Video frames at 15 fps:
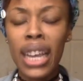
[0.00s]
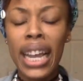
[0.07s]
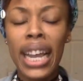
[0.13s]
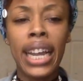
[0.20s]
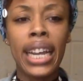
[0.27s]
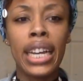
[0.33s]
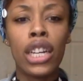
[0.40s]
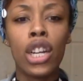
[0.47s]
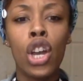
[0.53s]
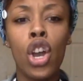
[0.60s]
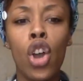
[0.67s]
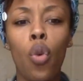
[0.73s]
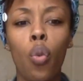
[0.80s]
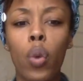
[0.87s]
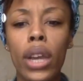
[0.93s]
And
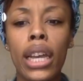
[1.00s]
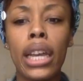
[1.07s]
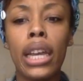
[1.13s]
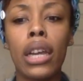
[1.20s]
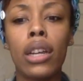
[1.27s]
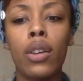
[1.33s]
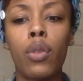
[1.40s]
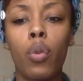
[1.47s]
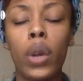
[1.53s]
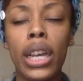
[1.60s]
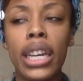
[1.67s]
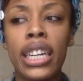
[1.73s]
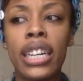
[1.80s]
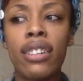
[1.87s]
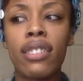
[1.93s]
we
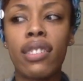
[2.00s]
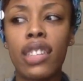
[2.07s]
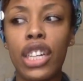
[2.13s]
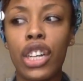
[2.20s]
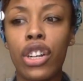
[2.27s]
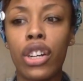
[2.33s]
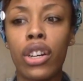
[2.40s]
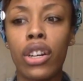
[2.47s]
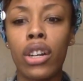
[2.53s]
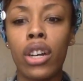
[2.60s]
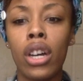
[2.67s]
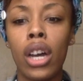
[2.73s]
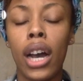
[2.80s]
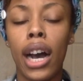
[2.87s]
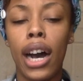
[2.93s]
consider
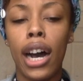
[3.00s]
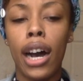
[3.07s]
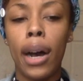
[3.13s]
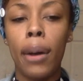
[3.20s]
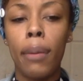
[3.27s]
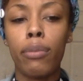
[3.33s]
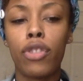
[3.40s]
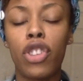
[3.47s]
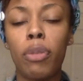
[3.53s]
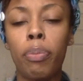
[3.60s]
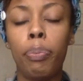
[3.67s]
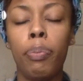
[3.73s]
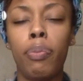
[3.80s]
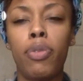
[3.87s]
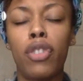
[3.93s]

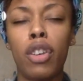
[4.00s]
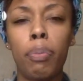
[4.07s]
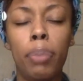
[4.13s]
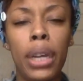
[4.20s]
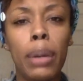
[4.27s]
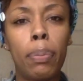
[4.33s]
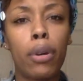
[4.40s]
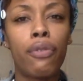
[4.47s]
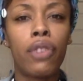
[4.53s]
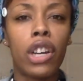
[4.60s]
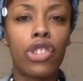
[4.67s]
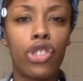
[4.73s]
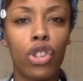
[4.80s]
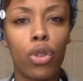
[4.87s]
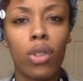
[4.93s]
to be
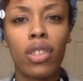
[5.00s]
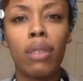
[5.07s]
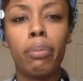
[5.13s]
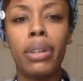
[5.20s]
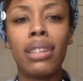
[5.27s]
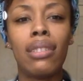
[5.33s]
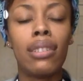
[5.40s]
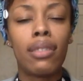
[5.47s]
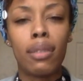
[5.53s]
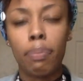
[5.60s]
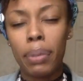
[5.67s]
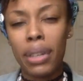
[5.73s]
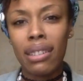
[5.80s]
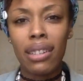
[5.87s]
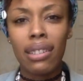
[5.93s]
professional and to
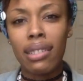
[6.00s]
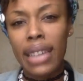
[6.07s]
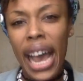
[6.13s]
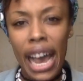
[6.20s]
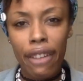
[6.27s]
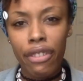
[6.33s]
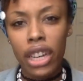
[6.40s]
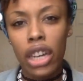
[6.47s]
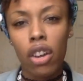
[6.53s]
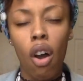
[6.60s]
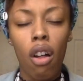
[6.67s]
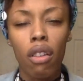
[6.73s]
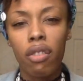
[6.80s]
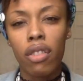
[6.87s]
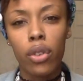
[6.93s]
business savvy and
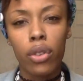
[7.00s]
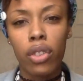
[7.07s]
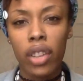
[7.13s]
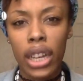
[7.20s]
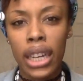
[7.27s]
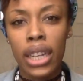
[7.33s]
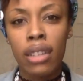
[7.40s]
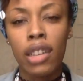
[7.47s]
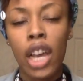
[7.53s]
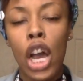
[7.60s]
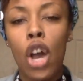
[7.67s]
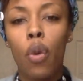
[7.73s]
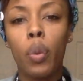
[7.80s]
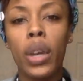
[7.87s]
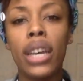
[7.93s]
all of those things,
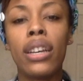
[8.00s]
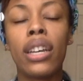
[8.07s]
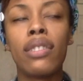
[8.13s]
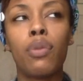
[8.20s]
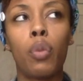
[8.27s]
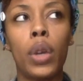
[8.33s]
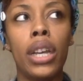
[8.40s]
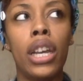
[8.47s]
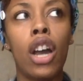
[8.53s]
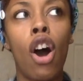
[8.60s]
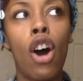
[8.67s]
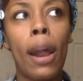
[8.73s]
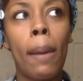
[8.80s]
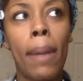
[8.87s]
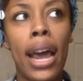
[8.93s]
we
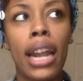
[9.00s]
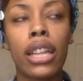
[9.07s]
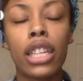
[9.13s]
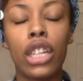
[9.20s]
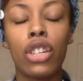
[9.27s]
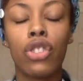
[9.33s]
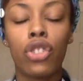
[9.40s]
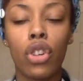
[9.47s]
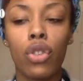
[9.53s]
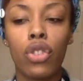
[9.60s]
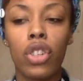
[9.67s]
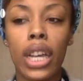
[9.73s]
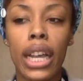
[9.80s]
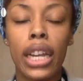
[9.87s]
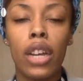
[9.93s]
automatically
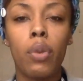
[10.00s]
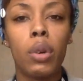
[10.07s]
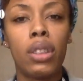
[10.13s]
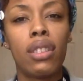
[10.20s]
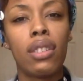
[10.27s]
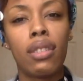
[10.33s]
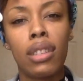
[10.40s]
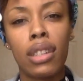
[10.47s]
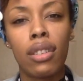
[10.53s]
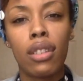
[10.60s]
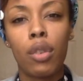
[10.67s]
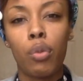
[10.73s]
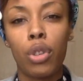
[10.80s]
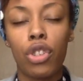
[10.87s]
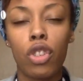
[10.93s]
associate it with the
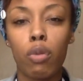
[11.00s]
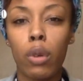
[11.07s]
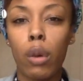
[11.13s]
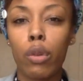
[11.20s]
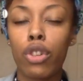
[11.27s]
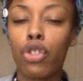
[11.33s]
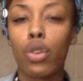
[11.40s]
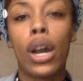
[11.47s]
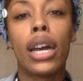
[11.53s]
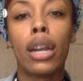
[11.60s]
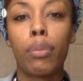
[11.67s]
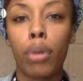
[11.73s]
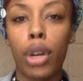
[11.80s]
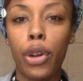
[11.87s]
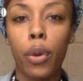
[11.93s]
system, which is what we're trying to
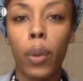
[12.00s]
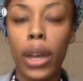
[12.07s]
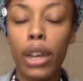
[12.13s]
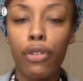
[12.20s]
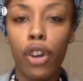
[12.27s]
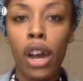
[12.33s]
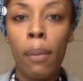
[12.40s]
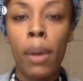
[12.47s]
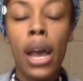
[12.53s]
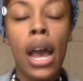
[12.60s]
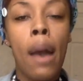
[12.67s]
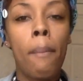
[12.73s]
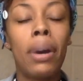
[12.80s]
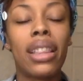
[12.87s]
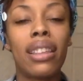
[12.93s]
break away from.
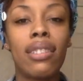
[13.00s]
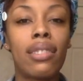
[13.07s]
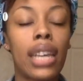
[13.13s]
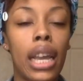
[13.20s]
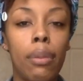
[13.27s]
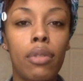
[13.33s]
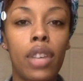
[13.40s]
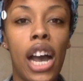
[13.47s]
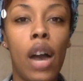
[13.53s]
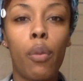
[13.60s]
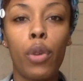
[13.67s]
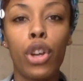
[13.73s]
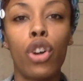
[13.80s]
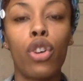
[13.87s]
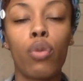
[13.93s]
But at the same time,
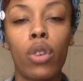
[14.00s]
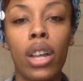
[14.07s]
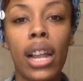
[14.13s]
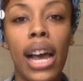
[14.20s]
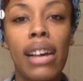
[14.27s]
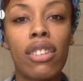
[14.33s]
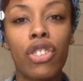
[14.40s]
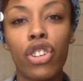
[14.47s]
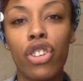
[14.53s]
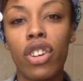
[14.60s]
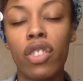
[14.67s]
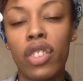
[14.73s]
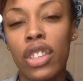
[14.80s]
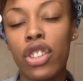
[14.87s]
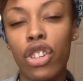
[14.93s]
we don't realize
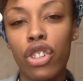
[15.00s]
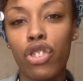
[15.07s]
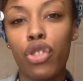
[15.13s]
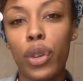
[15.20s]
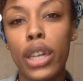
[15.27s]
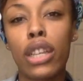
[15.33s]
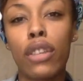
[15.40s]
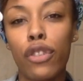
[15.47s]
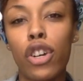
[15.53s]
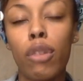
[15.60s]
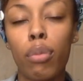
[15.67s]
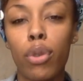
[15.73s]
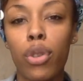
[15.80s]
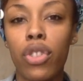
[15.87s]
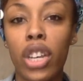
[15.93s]
that there are
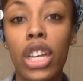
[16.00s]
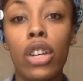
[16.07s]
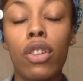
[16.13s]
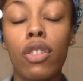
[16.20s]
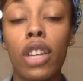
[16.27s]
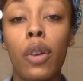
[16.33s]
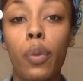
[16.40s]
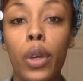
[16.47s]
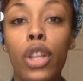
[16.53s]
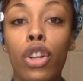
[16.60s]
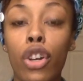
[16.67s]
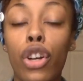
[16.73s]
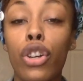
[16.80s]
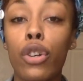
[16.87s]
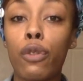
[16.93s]
transferable skills that we
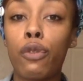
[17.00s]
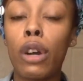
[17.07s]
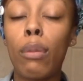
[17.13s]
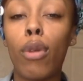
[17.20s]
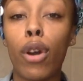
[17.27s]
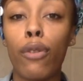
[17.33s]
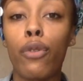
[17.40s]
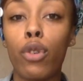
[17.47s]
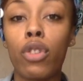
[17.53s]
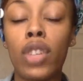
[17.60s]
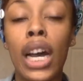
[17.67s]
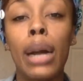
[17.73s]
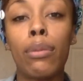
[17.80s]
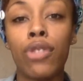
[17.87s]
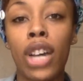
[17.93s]
learn from our
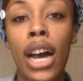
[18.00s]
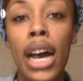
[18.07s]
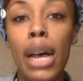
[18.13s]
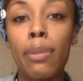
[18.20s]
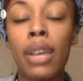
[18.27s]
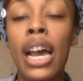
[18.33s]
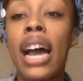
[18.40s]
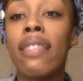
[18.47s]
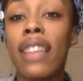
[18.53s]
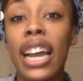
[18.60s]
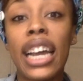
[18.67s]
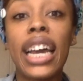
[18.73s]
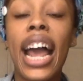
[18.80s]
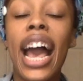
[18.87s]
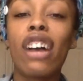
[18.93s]
full-time jobs
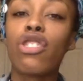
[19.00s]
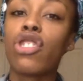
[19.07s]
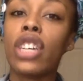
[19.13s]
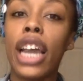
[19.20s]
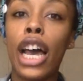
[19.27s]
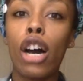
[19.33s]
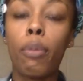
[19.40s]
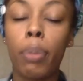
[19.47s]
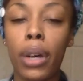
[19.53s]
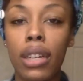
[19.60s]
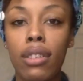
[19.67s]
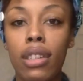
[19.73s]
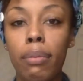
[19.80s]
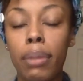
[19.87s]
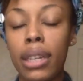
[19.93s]
that can actually help
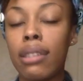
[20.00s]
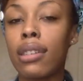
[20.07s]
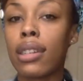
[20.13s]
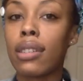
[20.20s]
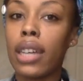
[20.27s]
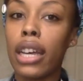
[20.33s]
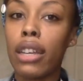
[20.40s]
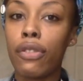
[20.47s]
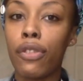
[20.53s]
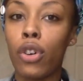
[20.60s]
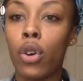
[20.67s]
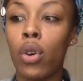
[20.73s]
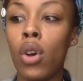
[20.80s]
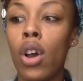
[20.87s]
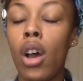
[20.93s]
us to be
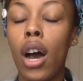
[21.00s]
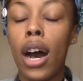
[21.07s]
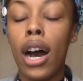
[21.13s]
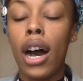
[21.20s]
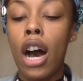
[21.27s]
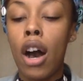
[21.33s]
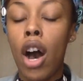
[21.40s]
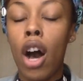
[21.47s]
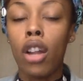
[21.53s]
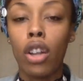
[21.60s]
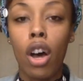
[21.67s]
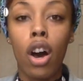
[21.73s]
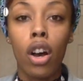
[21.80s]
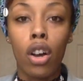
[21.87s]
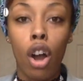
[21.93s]
successful
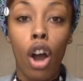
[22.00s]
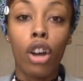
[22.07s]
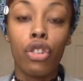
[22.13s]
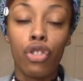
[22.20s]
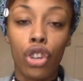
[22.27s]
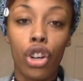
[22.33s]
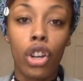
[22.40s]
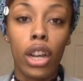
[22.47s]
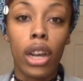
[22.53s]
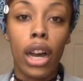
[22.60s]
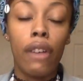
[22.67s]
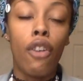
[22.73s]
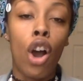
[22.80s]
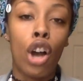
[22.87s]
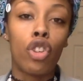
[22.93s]
along our journey
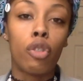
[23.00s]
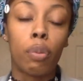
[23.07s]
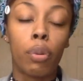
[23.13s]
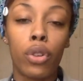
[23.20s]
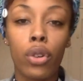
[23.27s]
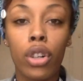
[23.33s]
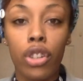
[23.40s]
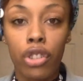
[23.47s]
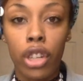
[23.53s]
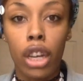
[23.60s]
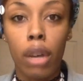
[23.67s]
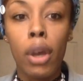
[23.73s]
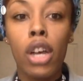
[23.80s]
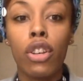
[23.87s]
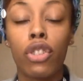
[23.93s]
of
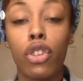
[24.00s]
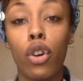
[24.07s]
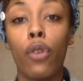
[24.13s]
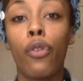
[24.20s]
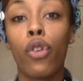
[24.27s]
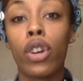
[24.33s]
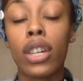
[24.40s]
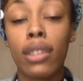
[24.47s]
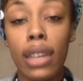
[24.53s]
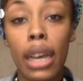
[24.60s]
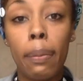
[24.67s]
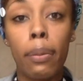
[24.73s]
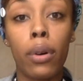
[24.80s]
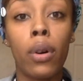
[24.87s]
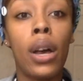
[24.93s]
entrepreneurship. So for
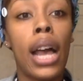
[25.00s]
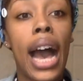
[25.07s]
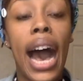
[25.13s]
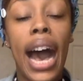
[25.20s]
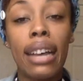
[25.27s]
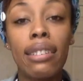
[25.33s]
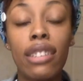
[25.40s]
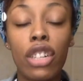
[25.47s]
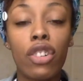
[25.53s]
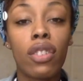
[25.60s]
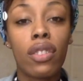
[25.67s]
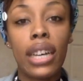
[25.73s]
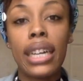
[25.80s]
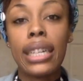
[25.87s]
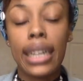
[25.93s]
example, I still
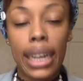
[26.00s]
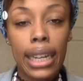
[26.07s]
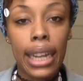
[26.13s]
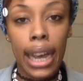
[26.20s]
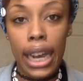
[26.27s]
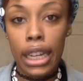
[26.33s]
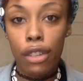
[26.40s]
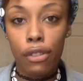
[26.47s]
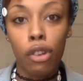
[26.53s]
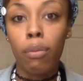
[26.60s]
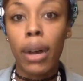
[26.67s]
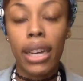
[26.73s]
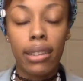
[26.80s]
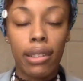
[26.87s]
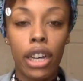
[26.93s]
set deadlines for
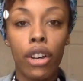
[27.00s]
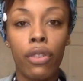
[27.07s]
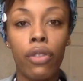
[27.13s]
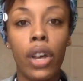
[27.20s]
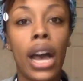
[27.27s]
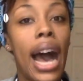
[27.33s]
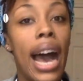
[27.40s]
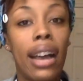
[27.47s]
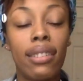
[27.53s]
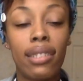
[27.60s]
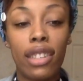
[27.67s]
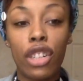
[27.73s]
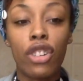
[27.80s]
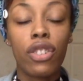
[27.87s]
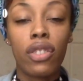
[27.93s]
myself. I
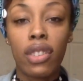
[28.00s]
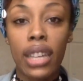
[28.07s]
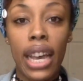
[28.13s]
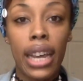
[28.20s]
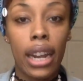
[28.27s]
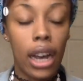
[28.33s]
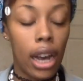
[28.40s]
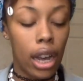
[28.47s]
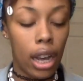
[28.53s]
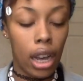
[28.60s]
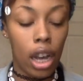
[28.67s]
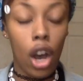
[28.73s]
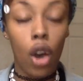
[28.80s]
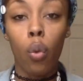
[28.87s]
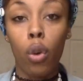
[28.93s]
still set
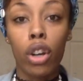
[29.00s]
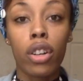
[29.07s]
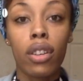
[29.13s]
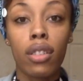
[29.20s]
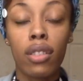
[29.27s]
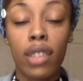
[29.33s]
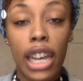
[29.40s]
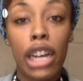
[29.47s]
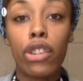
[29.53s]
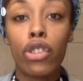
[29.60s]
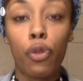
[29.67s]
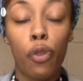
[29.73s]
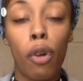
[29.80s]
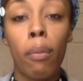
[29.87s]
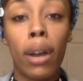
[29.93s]
a work schedule
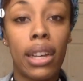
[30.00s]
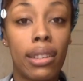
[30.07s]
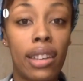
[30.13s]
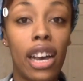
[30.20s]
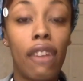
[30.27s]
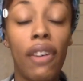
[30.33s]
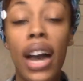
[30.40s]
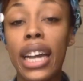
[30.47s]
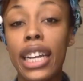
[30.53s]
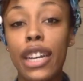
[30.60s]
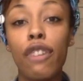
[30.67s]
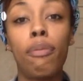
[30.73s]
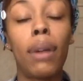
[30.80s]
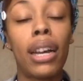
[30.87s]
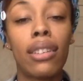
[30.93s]
for myself. I
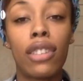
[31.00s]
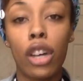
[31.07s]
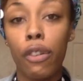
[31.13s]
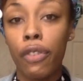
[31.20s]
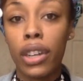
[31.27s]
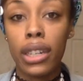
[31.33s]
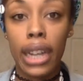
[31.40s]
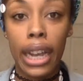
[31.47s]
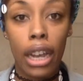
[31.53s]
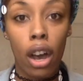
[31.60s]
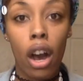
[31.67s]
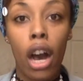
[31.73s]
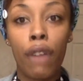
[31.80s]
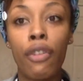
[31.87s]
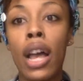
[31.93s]
give myself a day
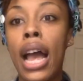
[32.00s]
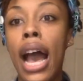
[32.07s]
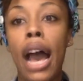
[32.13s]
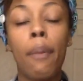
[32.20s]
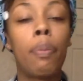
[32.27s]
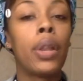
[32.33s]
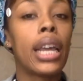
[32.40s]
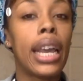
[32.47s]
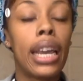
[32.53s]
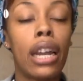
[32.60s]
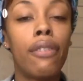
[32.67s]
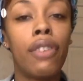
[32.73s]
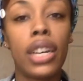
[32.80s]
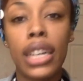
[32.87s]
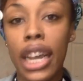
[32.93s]
off. I plan
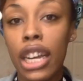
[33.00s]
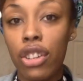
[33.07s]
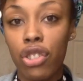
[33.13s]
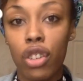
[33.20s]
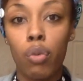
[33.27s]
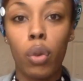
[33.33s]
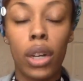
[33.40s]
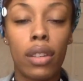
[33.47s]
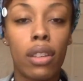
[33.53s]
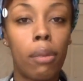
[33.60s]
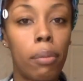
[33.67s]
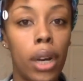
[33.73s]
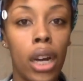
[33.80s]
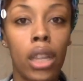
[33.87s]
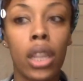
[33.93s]
a vacation once a
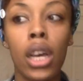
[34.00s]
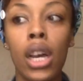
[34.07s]
month.